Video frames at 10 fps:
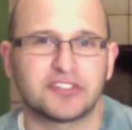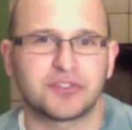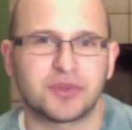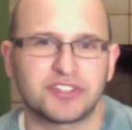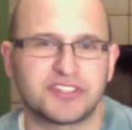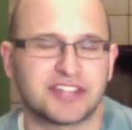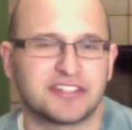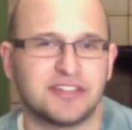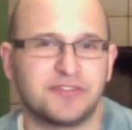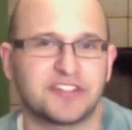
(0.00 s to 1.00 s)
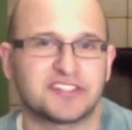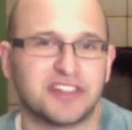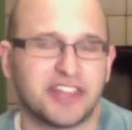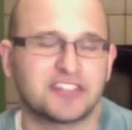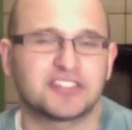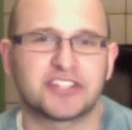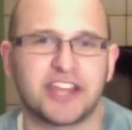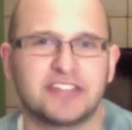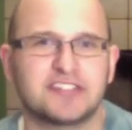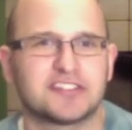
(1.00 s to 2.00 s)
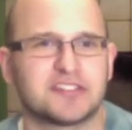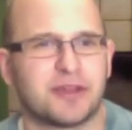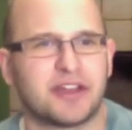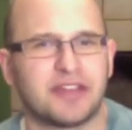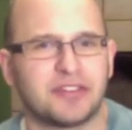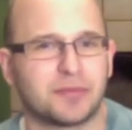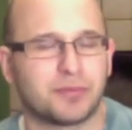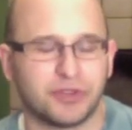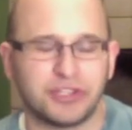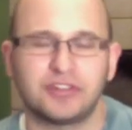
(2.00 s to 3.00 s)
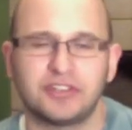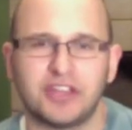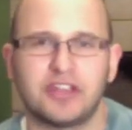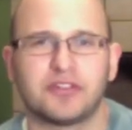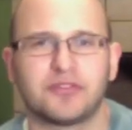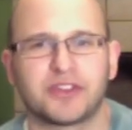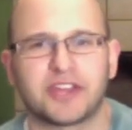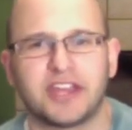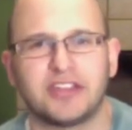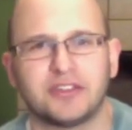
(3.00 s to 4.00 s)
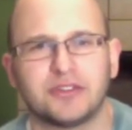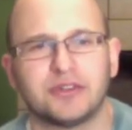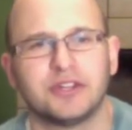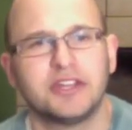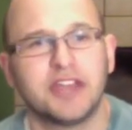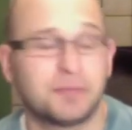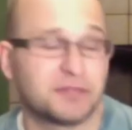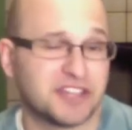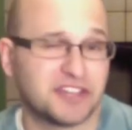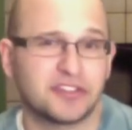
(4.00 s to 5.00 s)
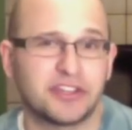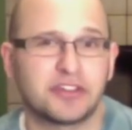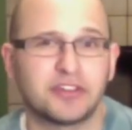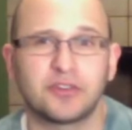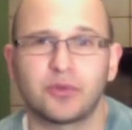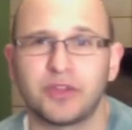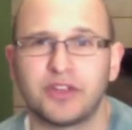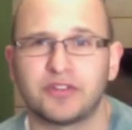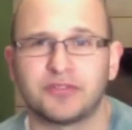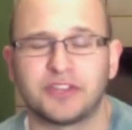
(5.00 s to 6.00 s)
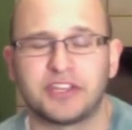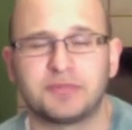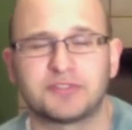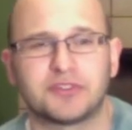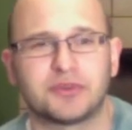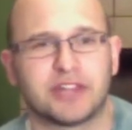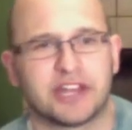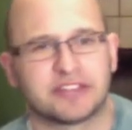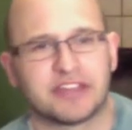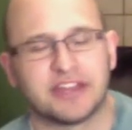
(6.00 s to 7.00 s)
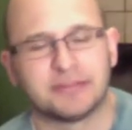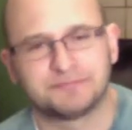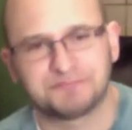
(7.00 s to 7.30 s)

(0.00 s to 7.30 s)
Georgia Tech defense, I like his chances about having a pretty good year for KU and potentially a good career if he keeps to it like that.